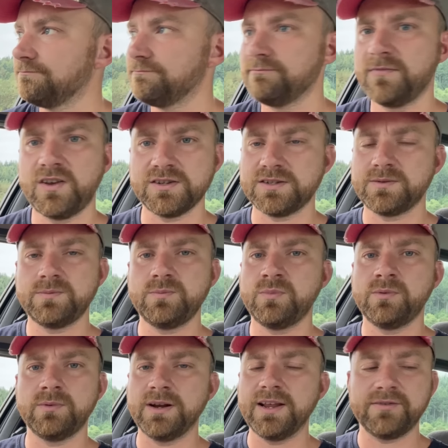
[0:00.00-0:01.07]
because
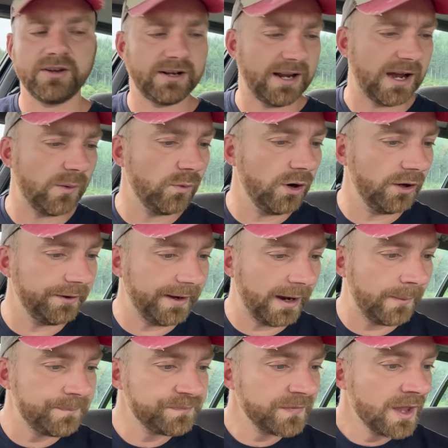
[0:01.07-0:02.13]
we live in clown world
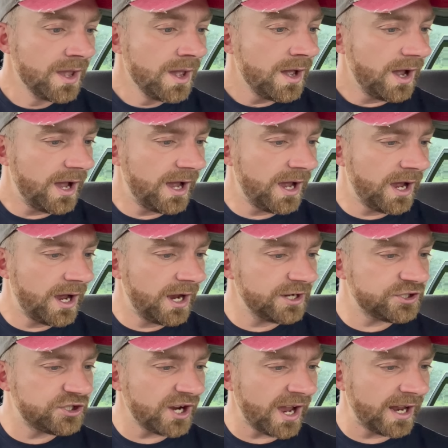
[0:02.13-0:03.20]
now. Uh,
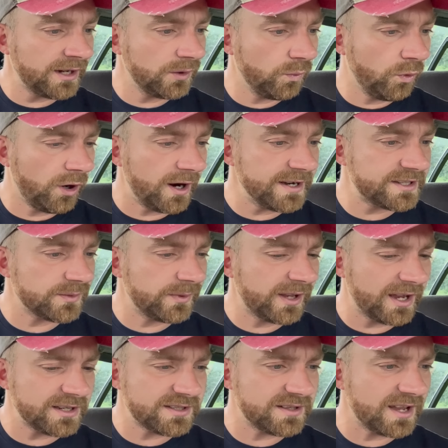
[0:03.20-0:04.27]
Jan White, and we're
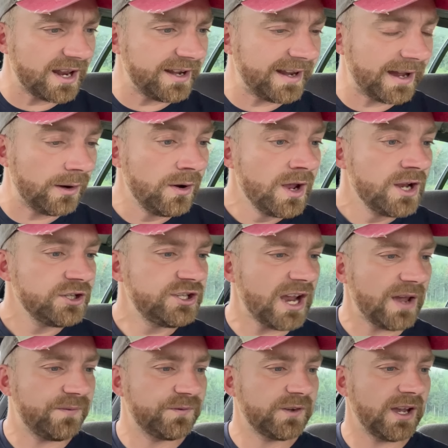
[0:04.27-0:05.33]
getting to the end now.
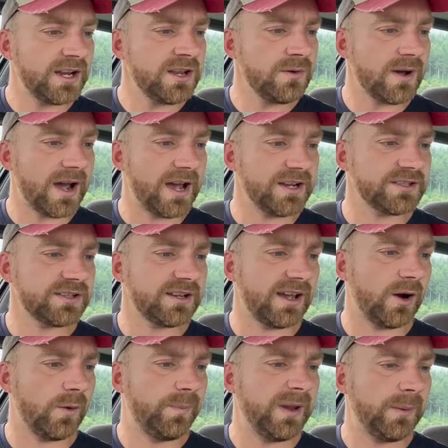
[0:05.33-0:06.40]
Geoff, can you ask
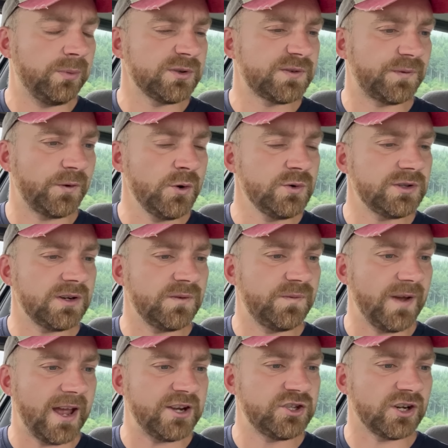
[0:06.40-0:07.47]
how people's fruit and
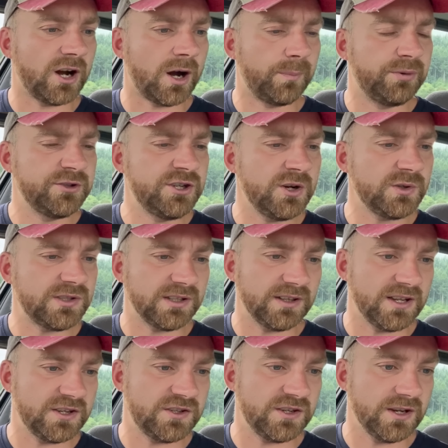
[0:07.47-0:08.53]
veg are producing
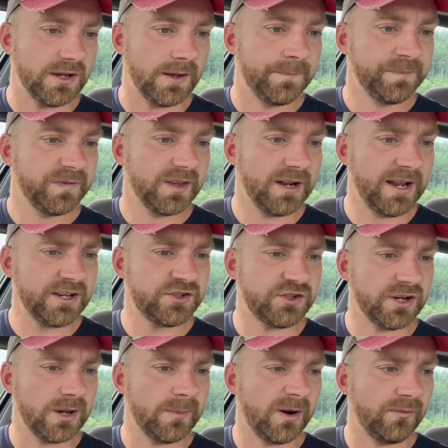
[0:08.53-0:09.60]
this year? Last
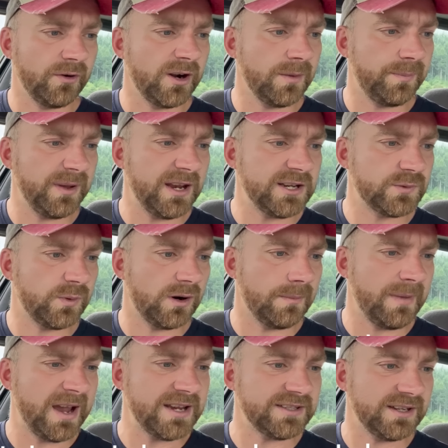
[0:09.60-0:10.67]
year, my runner beans were
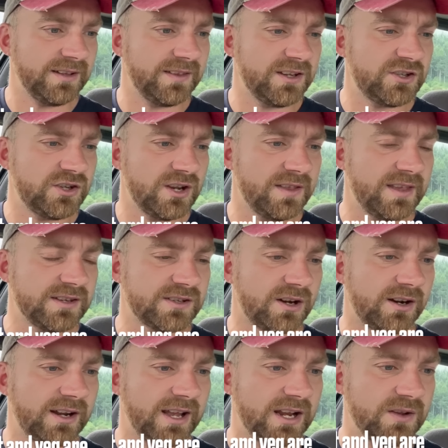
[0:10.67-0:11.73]
amazing. This year, there's
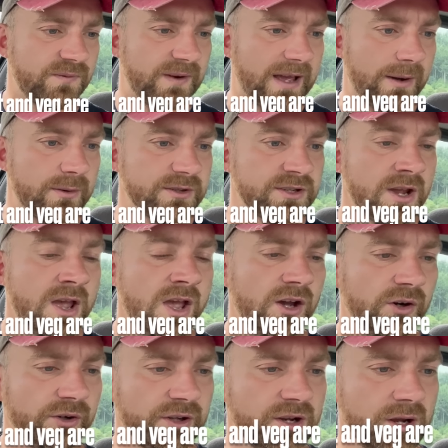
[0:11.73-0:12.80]
hardly any flowers.
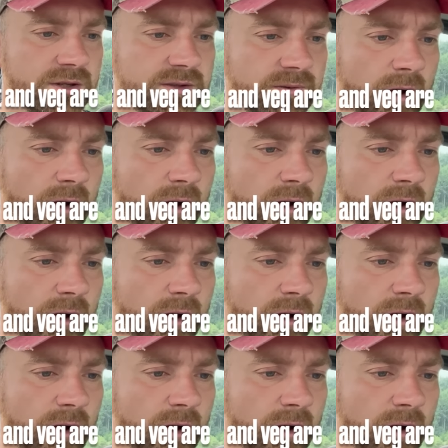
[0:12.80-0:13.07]
On a note of